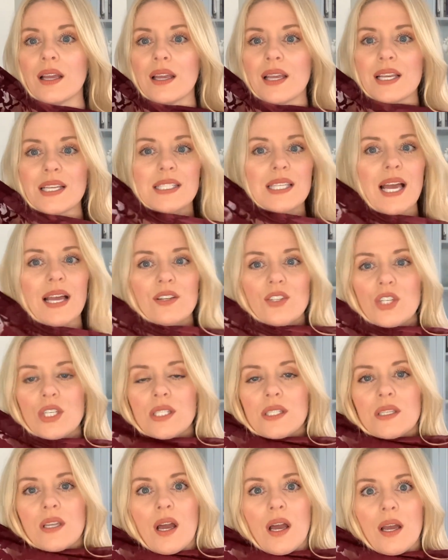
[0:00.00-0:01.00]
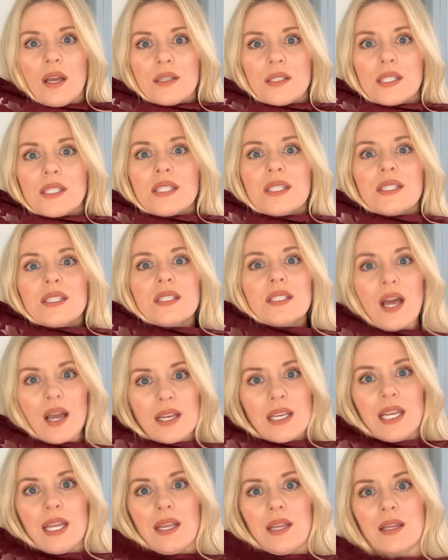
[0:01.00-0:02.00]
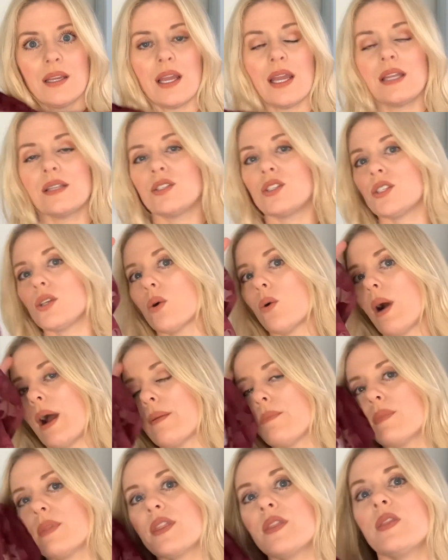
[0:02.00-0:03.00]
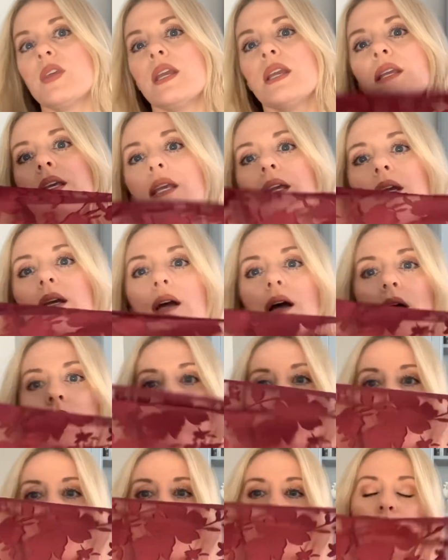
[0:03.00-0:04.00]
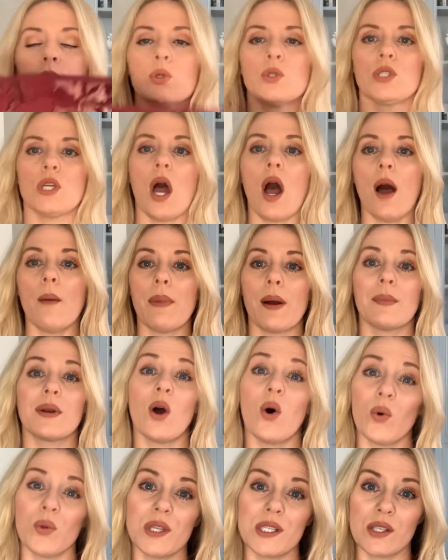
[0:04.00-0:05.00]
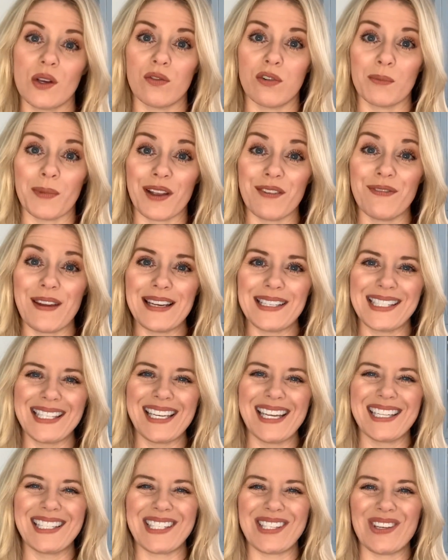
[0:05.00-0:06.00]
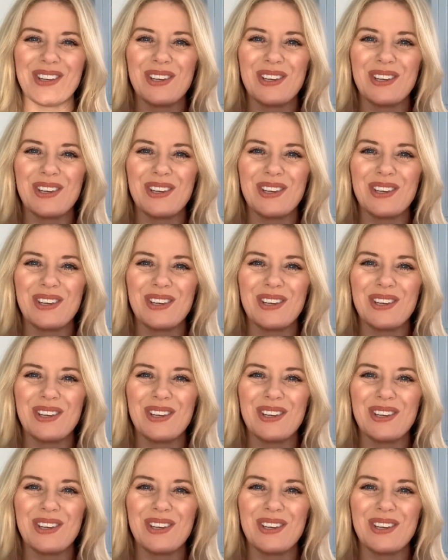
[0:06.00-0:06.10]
Is that just not stunning? And so I'm thinking a beautiful top. I'm gonna hold this over my face again so you